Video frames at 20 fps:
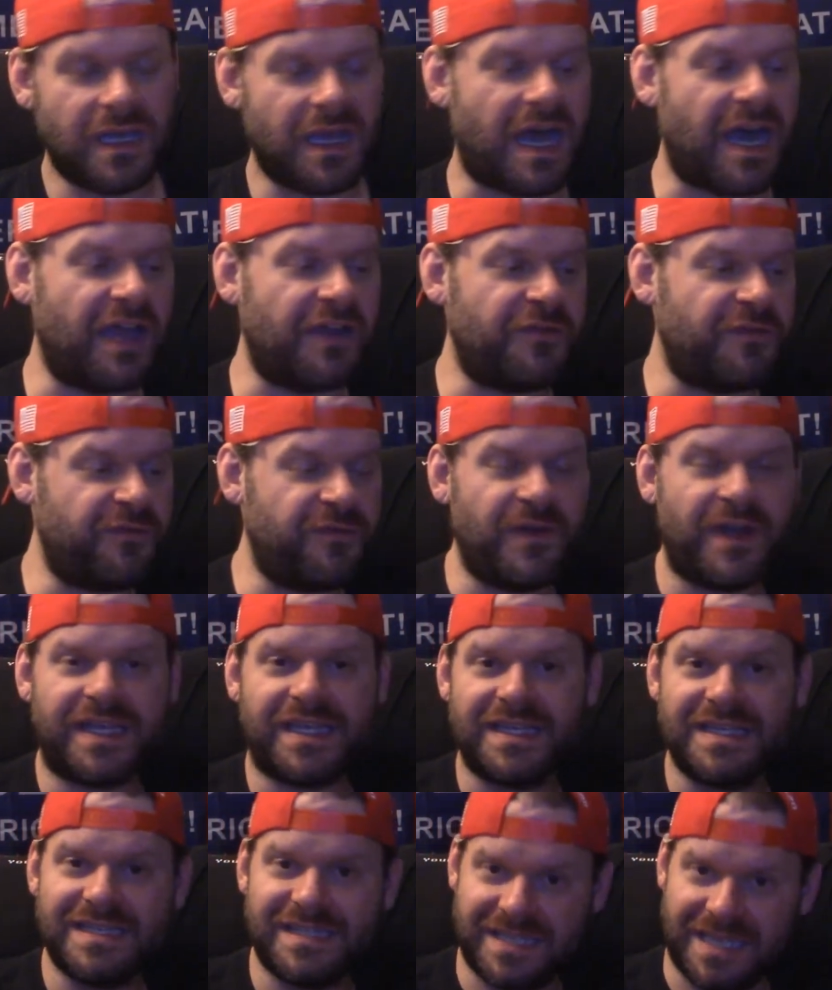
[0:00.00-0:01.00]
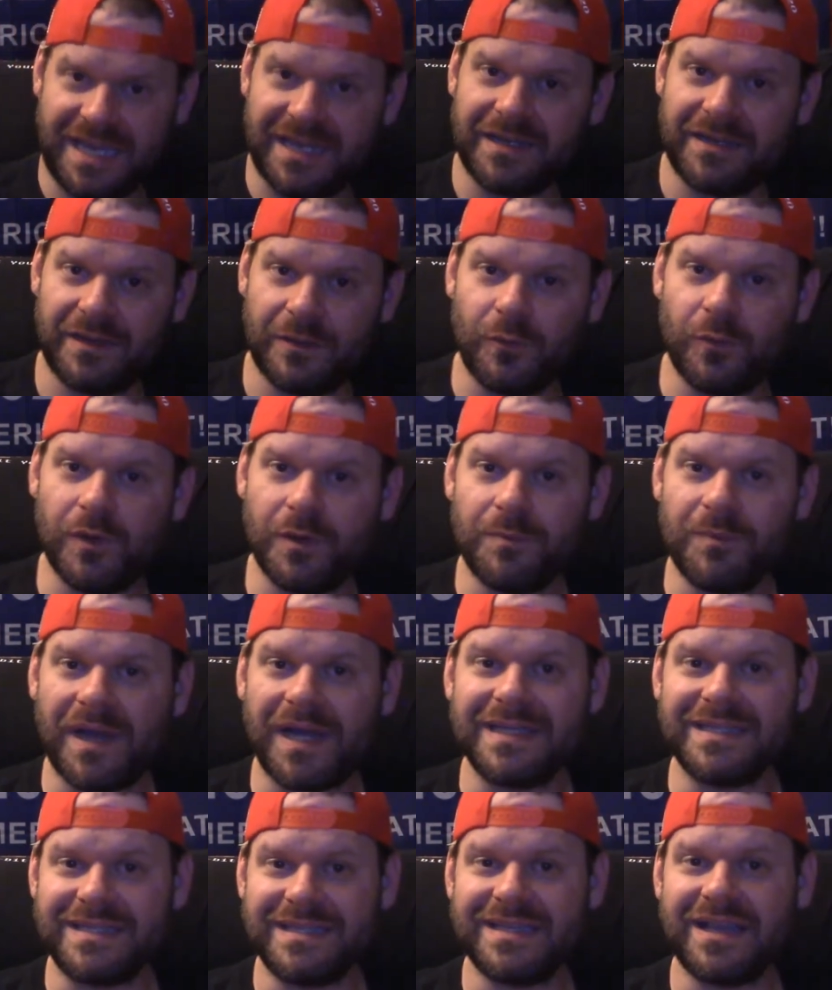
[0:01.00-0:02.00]
I fucking sanded the wood
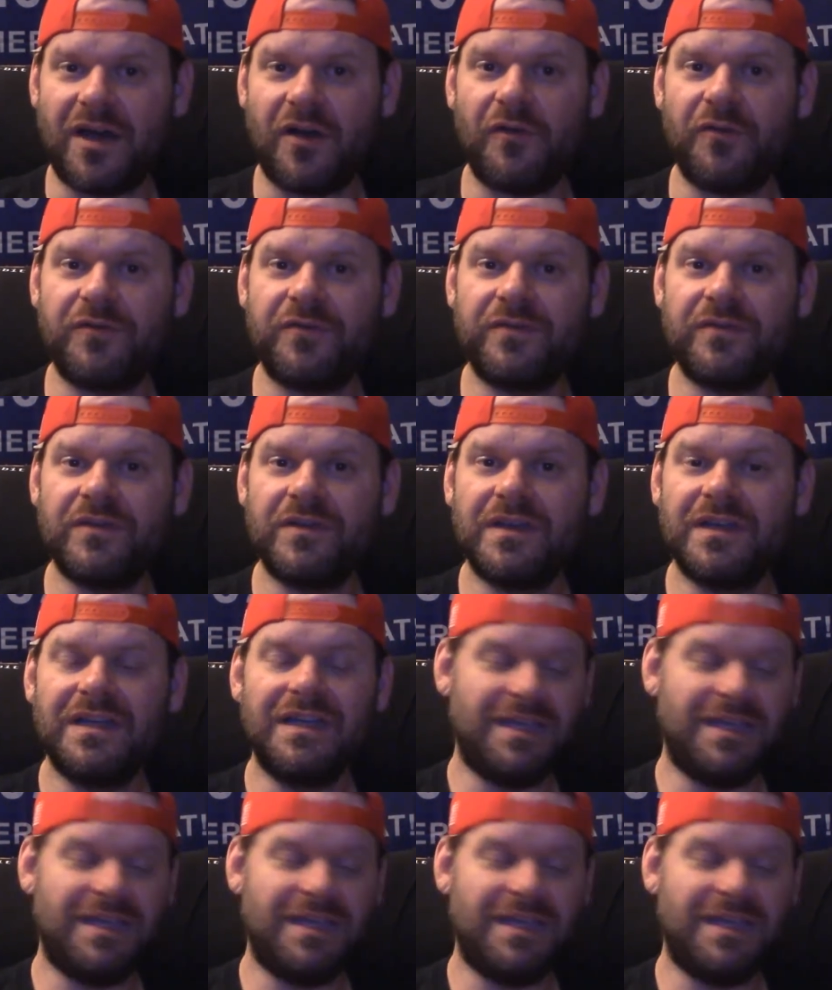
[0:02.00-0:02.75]
myself.